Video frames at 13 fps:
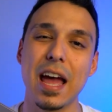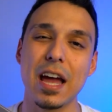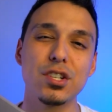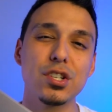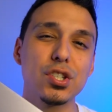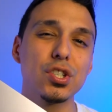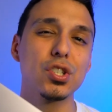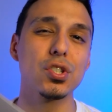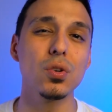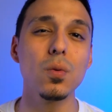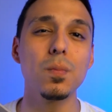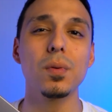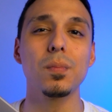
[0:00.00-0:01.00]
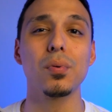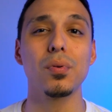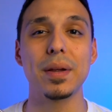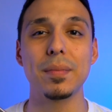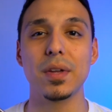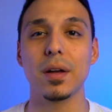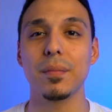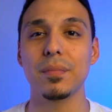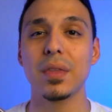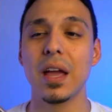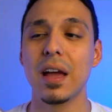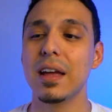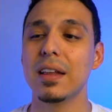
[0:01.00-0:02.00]
and just super premium.
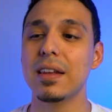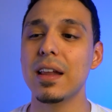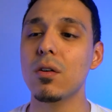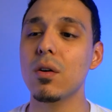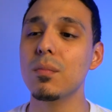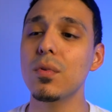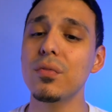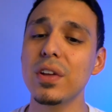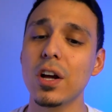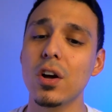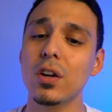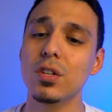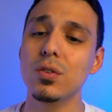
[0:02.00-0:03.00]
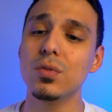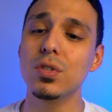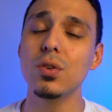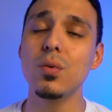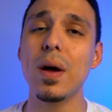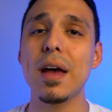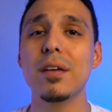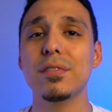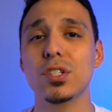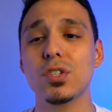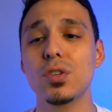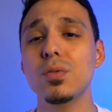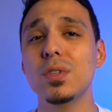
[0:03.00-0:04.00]
Now, moving on, you do
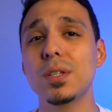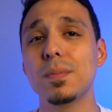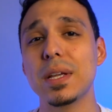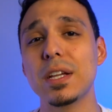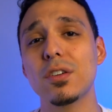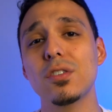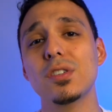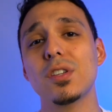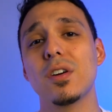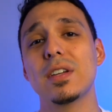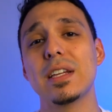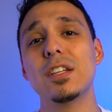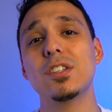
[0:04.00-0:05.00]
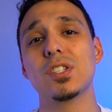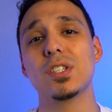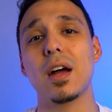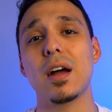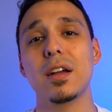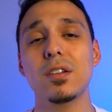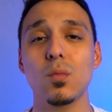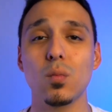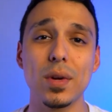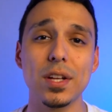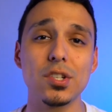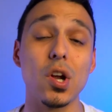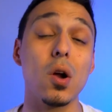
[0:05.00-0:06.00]
have two speakers on each side,
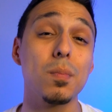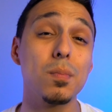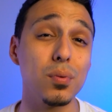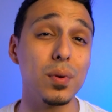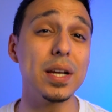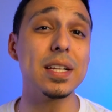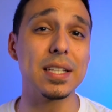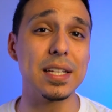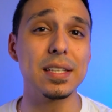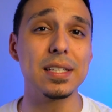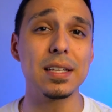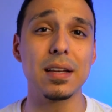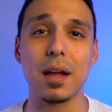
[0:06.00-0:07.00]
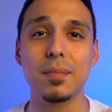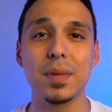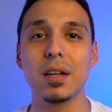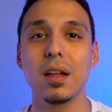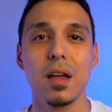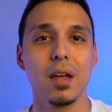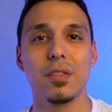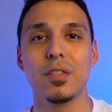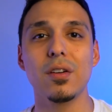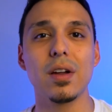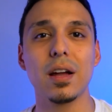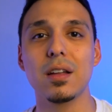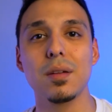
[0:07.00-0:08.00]
which are pretty decent. I mean, they're
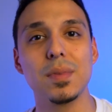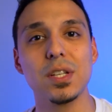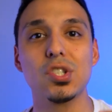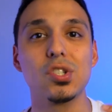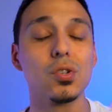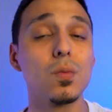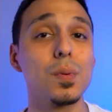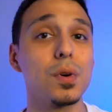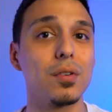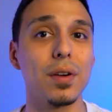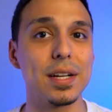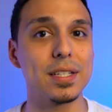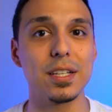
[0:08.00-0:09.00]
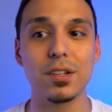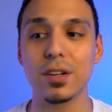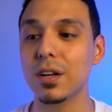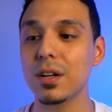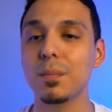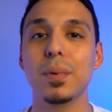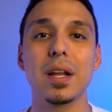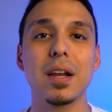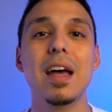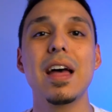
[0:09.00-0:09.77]
not going to be super crazy good, but